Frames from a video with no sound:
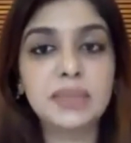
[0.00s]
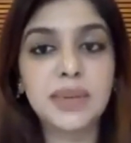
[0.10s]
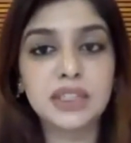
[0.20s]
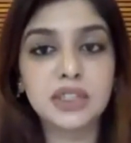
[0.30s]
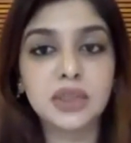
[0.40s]

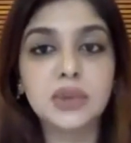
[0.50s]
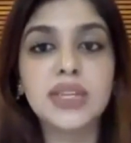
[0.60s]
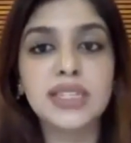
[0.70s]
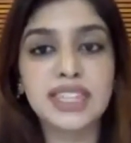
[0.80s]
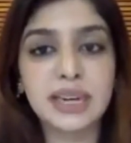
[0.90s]
better to use
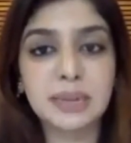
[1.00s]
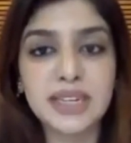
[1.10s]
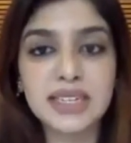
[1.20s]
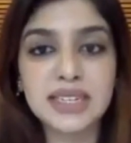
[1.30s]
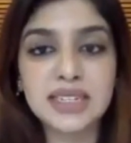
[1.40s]
a
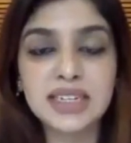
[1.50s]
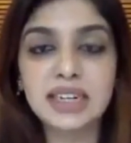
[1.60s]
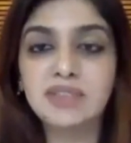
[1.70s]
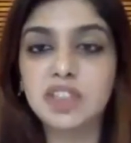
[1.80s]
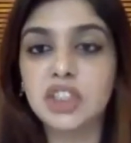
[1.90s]
gel-based
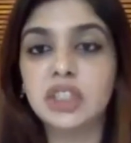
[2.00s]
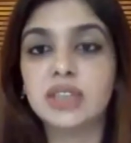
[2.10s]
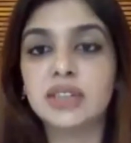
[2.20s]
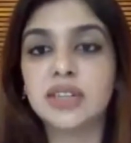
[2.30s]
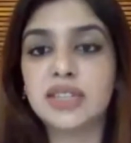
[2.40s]
sunscreen which
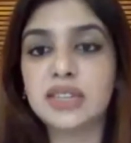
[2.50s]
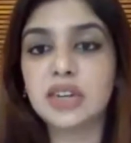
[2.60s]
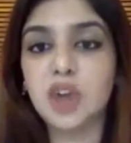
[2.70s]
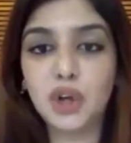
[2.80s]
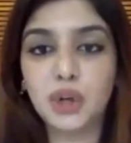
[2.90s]
doesn't
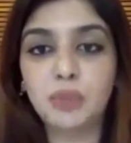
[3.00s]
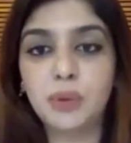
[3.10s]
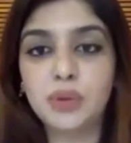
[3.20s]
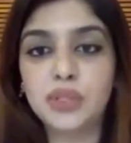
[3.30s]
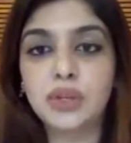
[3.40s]
clog your pores.